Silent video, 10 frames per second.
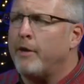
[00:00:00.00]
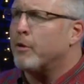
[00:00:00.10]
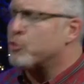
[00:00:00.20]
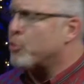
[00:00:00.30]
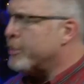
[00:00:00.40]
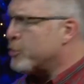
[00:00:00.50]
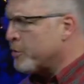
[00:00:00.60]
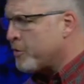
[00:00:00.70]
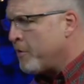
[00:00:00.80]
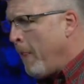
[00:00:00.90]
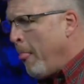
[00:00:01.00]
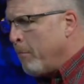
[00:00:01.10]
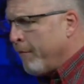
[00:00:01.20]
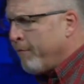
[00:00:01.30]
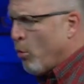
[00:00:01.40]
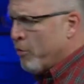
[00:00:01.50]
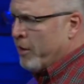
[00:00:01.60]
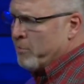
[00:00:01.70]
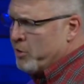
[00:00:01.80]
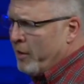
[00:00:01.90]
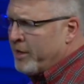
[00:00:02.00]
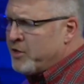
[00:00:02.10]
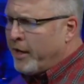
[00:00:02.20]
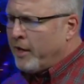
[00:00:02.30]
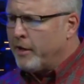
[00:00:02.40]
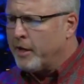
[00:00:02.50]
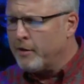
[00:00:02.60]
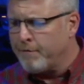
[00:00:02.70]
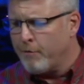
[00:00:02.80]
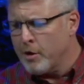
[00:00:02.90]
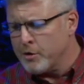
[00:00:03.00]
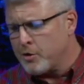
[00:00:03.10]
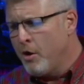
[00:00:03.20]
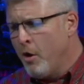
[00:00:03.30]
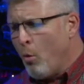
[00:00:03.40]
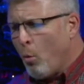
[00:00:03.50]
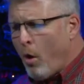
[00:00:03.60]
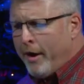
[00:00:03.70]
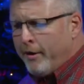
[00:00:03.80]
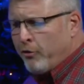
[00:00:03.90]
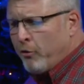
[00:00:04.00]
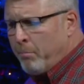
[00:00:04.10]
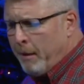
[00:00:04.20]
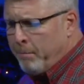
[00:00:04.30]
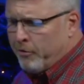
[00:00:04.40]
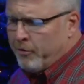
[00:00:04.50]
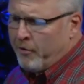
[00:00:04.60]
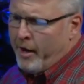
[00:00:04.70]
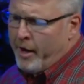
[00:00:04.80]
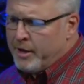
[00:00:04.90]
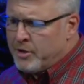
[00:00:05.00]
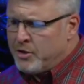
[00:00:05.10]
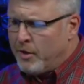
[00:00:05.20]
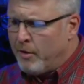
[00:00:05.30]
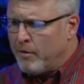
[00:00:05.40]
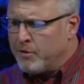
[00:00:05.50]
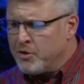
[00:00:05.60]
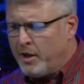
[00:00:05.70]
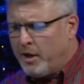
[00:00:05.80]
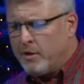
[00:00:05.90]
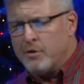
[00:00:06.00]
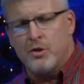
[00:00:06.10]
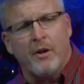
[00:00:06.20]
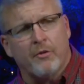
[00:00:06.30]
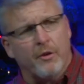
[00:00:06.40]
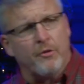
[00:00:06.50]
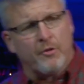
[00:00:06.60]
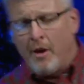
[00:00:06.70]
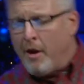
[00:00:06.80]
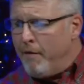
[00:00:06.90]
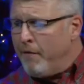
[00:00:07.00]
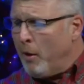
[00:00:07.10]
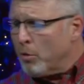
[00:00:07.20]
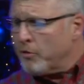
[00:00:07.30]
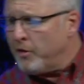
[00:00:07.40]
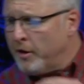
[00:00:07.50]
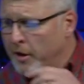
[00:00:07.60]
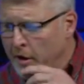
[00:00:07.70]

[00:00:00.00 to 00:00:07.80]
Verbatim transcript: their treasures before them. So let's take take a look at the first. Wise people today still seek Jesus, they were seeking